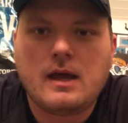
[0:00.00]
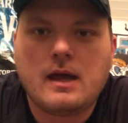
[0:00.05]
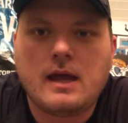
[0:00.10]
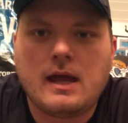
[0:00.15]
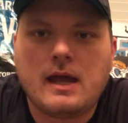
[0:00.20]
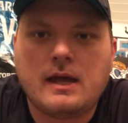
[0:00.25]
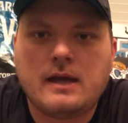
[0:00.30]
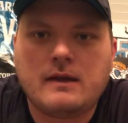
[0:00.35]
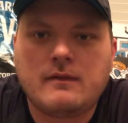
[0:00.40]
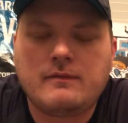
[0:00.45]

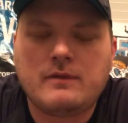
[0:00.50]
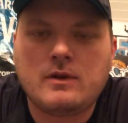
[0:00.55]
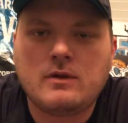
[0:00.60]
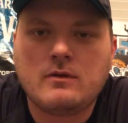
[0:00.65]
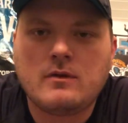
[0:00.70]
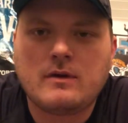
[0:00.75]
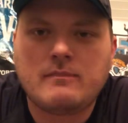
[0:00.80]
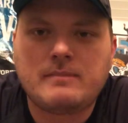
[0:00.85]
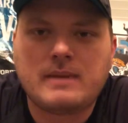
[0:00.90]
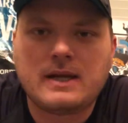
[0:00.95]
And if you
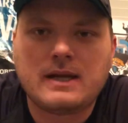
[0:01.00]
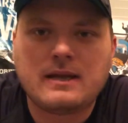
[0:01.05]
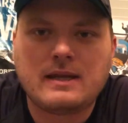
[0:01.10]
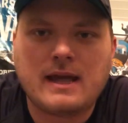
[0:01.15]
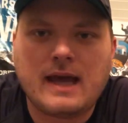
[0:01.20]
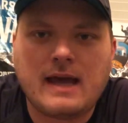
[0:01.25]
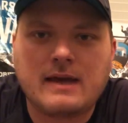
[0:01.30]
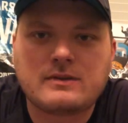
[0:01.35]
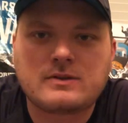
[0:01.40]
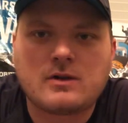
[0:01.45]
have been a
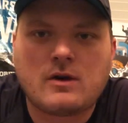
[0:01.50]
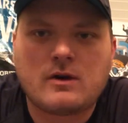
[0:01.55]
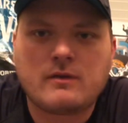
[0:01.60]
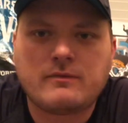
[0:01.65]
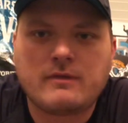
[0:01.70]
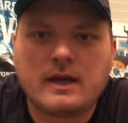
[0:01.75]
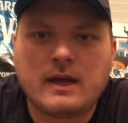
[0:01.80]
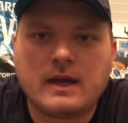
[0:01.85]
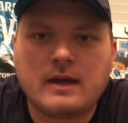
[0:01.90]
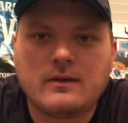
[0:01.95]
NASCAR
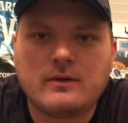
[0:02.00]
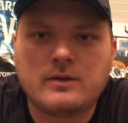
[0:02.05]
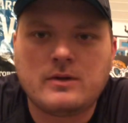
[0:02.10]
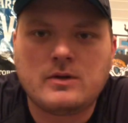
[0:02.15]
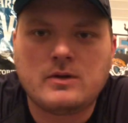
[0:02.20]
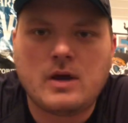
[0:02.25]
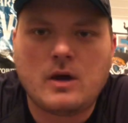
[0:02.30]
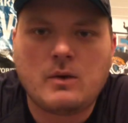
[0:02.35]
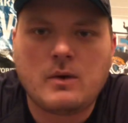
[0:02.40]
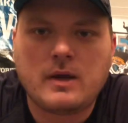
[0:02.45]
fan or
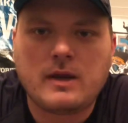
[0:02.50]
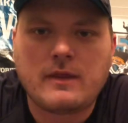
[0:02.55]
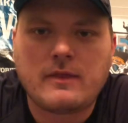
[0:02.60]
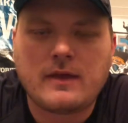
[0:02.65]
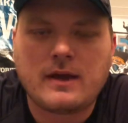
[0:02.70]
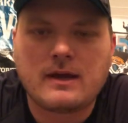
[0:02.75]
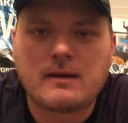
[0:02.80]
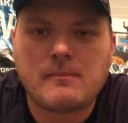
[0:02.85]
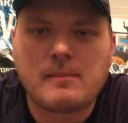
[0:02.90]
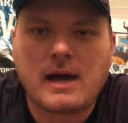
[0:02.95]
you know
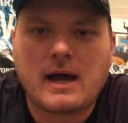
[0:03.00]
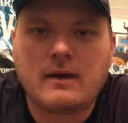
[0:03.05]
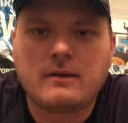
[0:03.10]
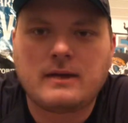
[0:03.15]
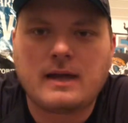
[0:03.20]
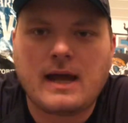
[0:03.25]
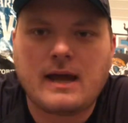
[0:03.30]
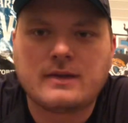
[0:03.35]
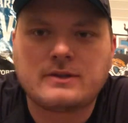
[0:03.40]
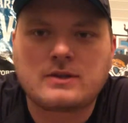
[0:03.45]
anything
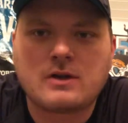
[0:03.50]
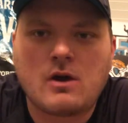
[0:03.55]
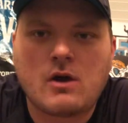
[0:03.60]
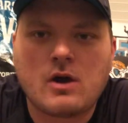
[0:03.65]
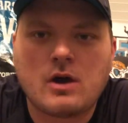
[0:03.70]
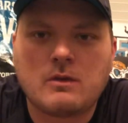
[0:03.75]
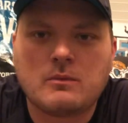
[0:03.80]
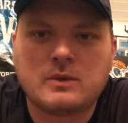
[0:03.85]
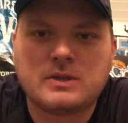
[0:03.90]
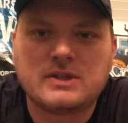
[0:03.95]
about
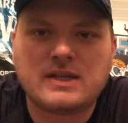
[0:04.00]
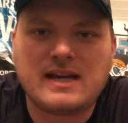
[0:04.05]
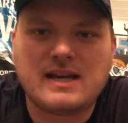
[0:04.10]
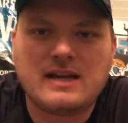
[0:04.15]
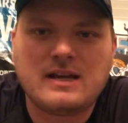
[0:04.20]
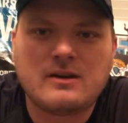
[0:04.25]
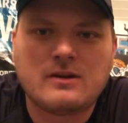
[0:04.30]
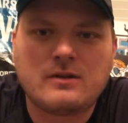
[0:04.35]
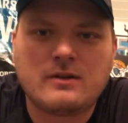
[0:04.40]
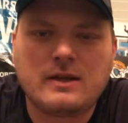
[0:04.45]
NASCAR, it was
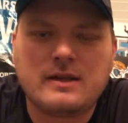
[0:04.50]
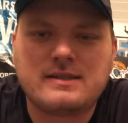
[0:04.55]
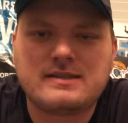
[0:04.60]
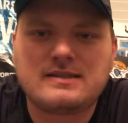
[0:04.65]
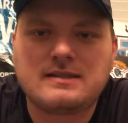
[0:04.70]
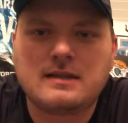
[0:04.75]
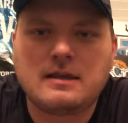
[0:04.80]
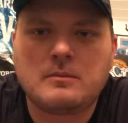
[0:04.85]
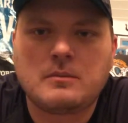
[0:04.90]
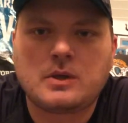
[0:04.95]
eerily
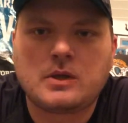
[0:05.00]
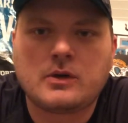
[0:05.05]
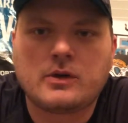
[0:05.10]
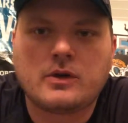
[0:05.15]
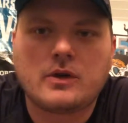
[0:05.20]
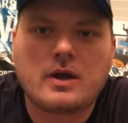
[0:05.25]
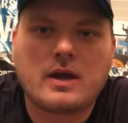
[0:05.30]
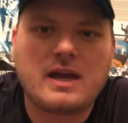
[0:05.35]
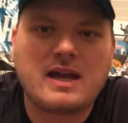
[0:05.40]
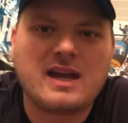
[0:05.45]

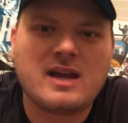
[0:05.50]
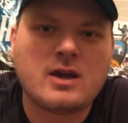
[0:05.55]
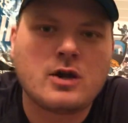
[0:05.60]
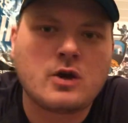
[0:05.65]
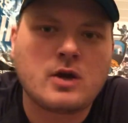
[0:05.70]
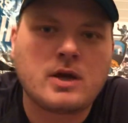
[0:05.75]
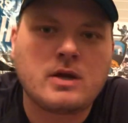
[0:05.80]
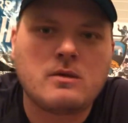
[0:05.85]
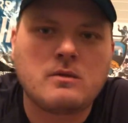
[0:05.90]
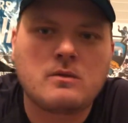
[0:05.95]
similar,
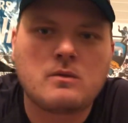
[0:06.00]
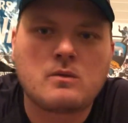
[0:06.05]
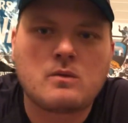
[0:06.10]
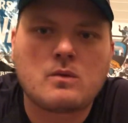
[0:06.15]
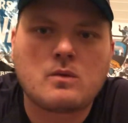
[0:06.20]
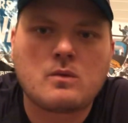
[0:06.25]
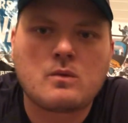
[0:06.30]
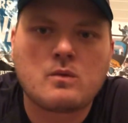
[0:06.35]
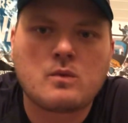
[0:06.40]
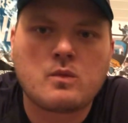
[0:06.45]
eerie,
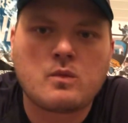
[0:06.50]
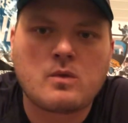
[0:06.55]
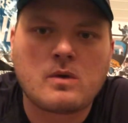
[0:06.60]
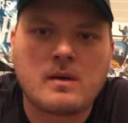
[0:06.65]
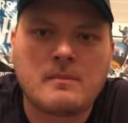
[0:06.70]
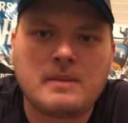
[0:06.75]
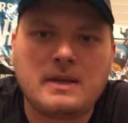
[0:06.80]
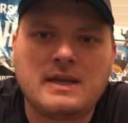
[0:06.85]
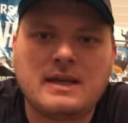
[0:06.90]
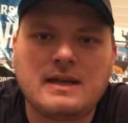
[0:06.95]

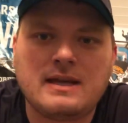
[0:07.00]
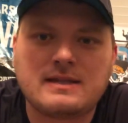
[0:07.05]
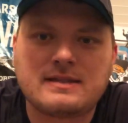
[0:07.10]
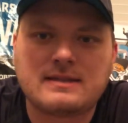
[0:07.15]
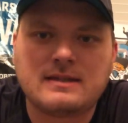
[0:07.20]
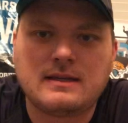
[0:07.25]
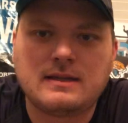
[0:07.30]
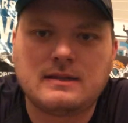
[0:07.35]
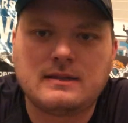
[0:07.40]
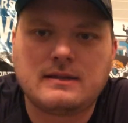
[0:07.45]

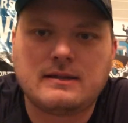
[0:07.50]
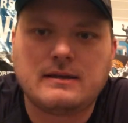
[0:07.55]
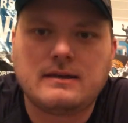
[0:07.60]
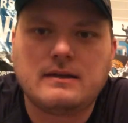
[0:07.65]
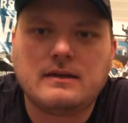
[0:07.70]
reminiscent